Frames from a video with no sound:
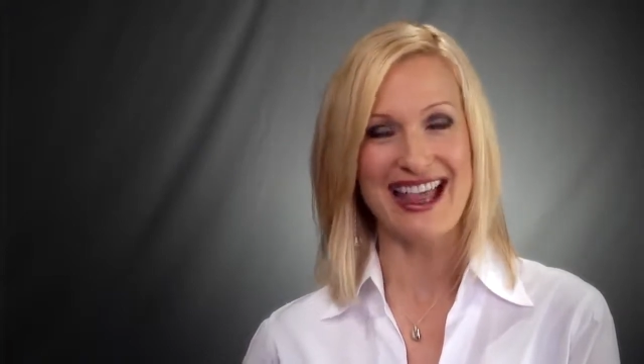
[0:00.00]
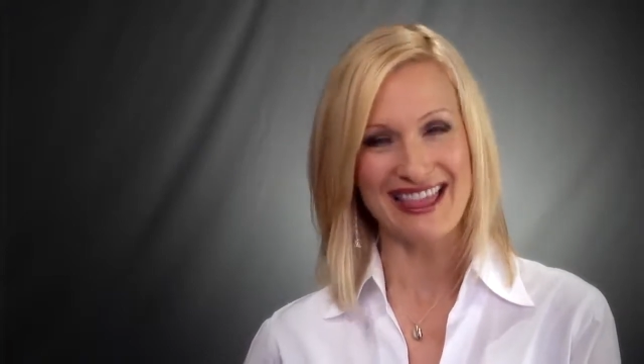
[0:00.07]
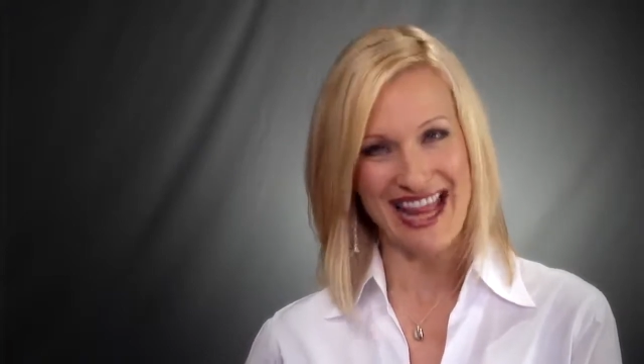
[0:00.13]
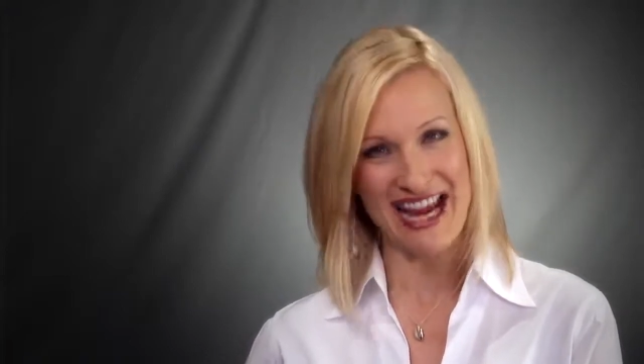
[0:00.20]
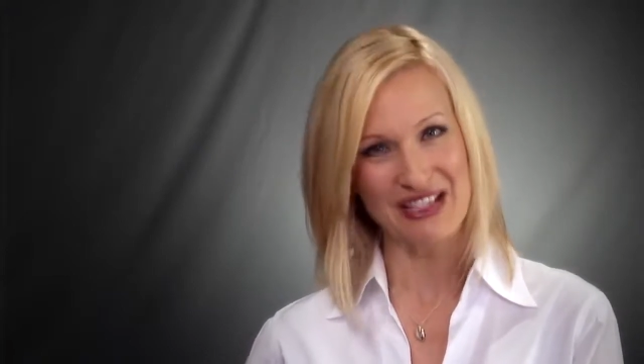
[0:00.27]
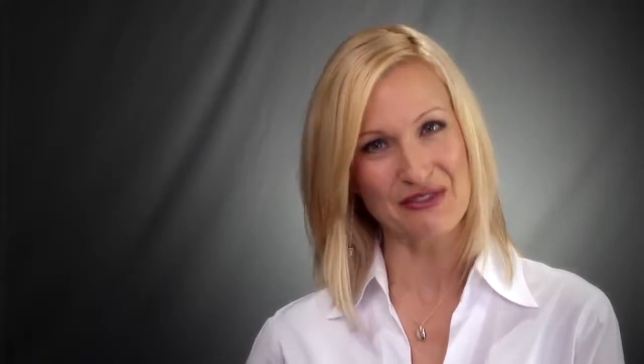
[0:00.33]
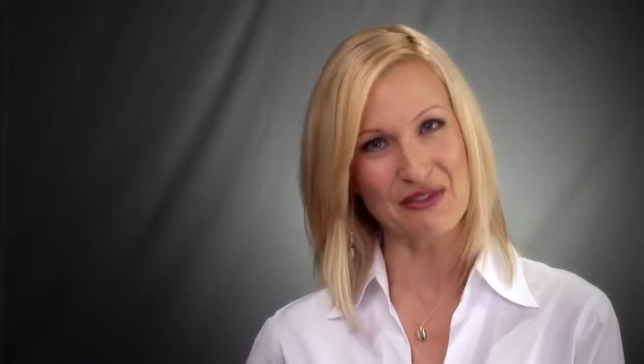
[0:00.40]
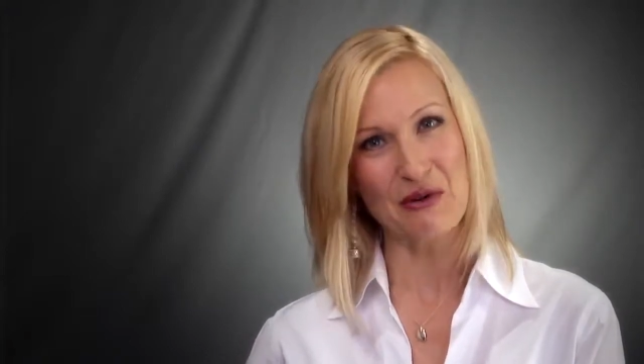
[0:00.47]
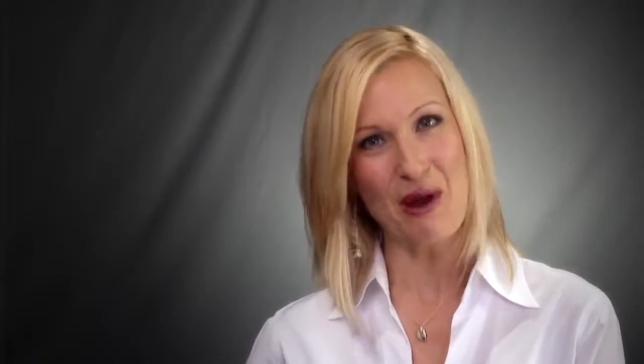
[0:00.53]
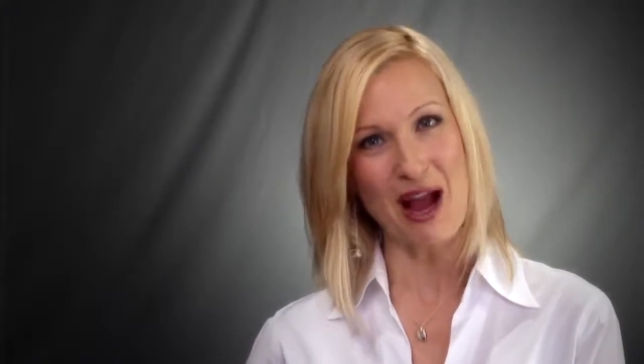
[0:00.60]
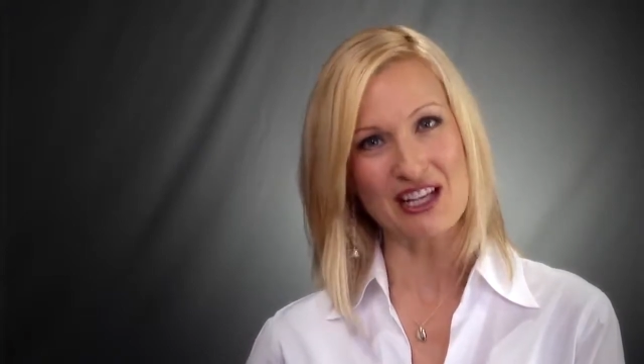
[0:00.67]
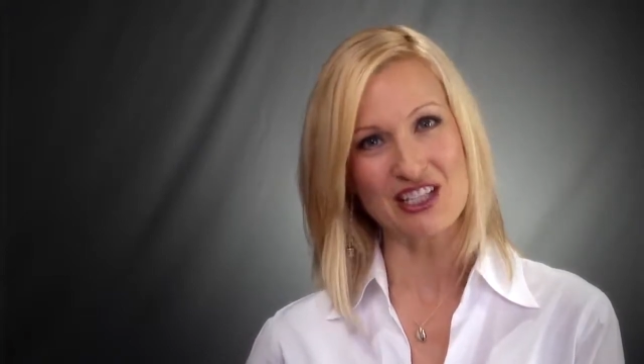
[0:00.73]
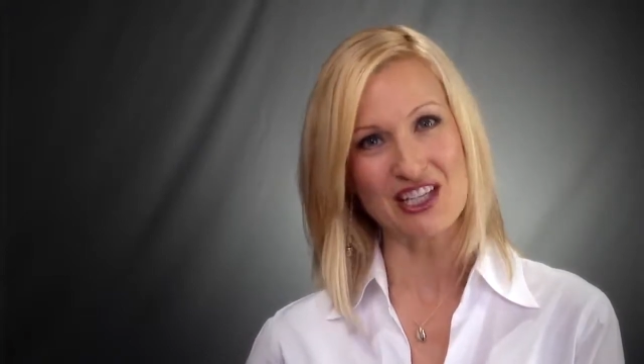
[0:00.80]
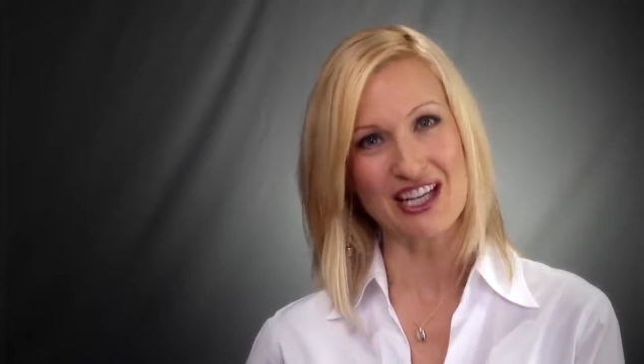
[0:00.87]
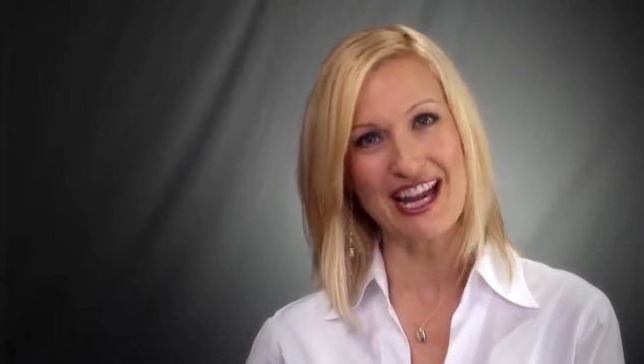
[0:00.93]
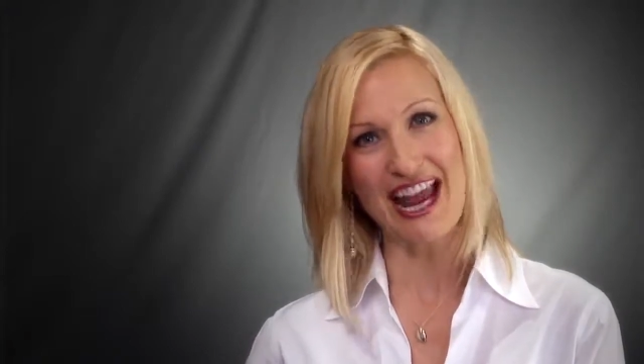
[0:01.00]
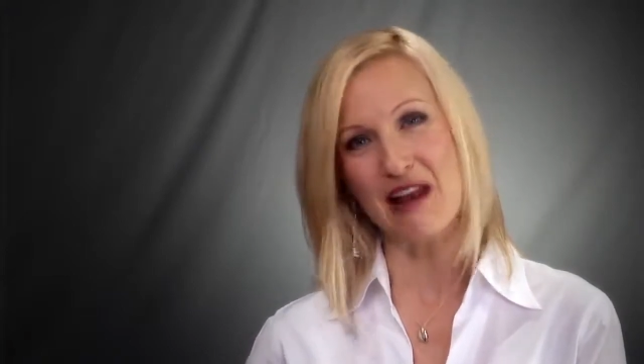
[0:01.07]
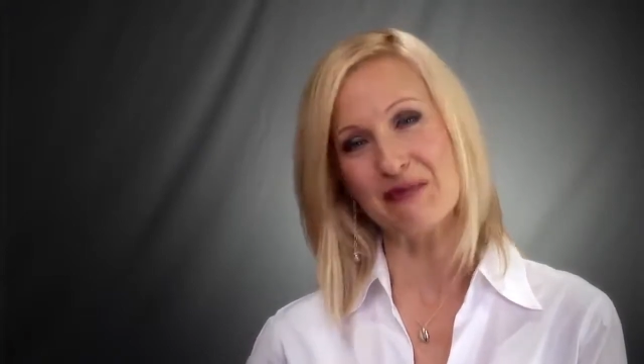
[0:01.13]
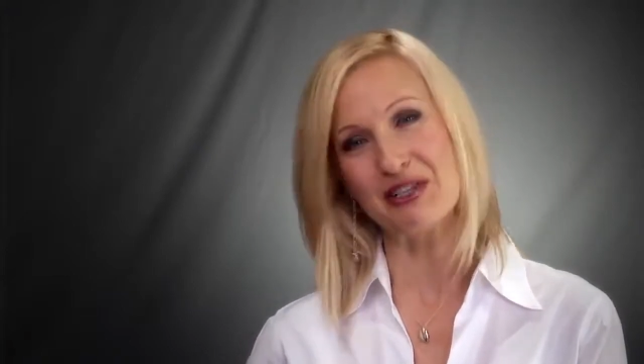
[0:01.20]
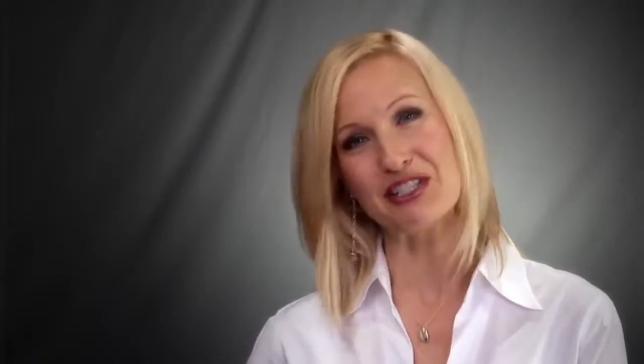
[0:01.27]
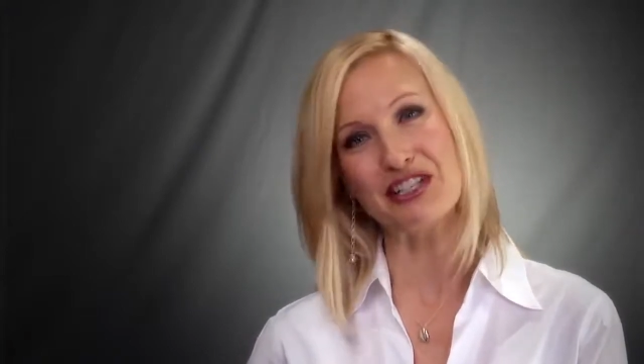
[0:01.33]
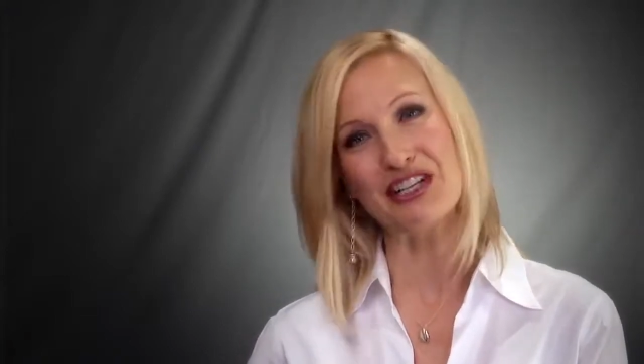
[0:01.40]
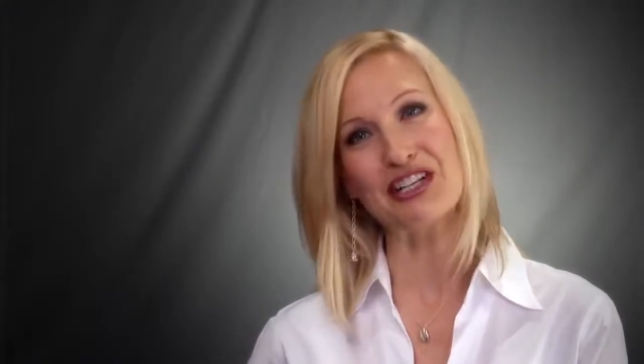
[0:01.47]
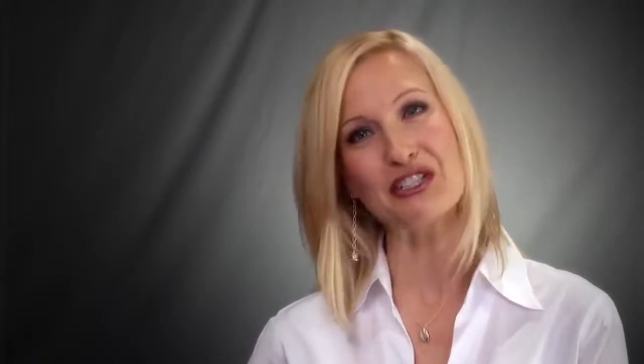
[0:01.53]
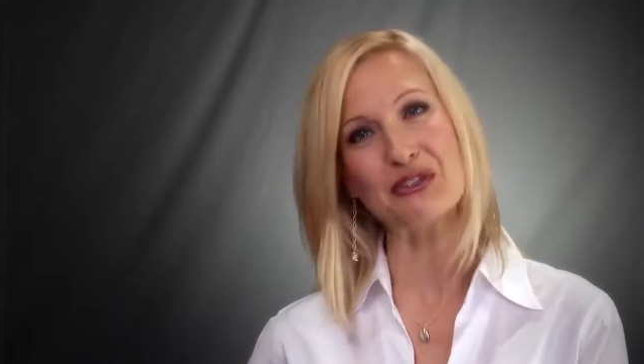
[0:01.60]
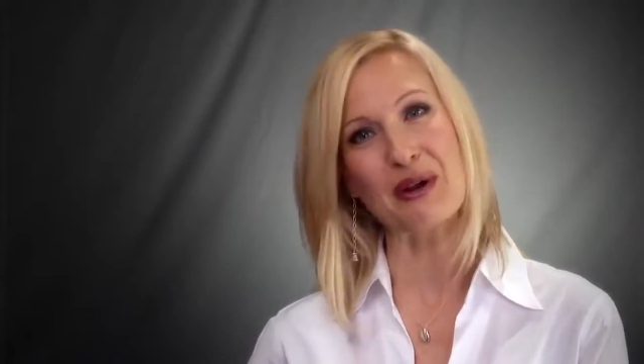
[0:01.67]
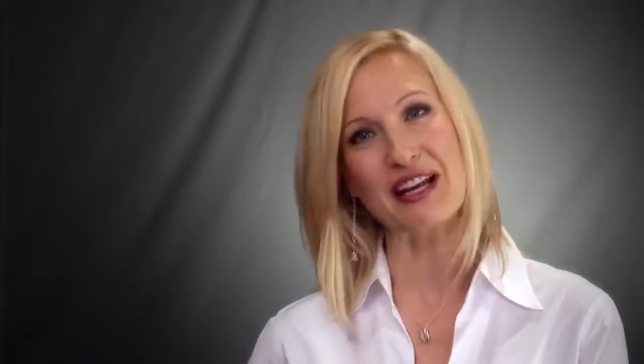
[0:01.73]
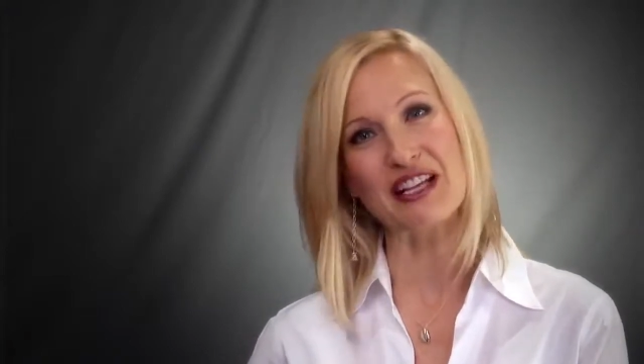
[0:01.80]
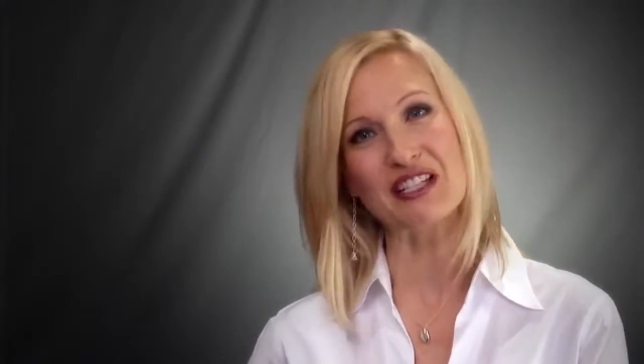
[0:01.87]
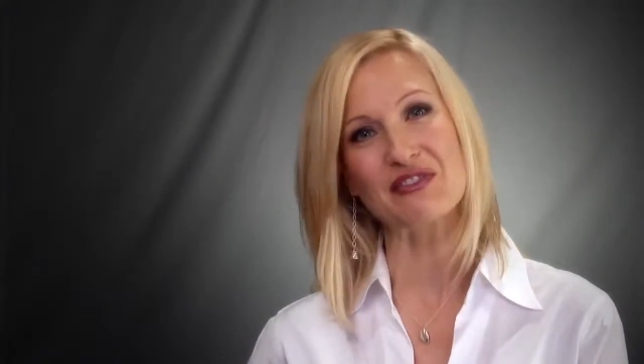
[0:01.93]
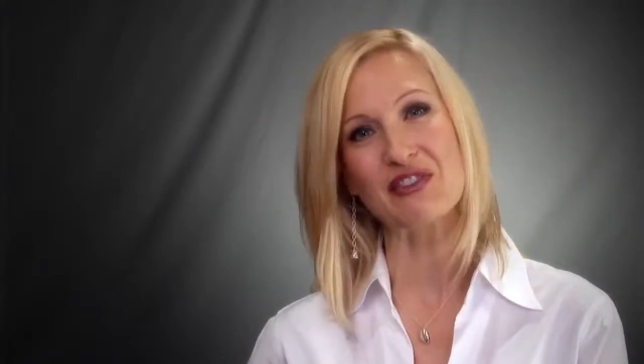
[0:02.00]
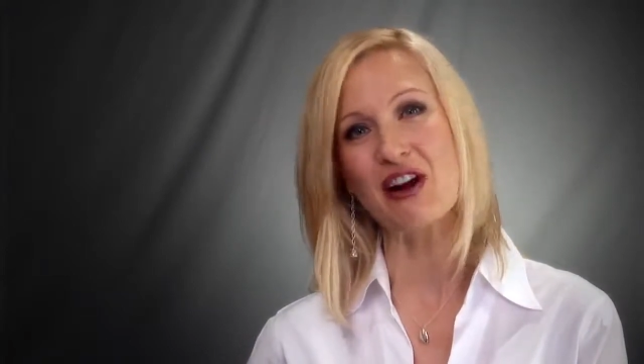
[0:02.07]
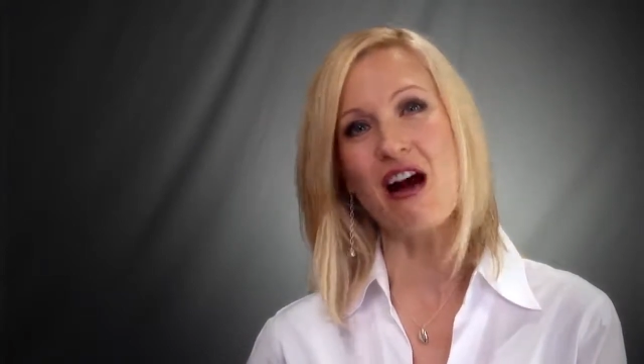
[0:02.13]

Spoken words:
Thanks for watching, and be sure to join us for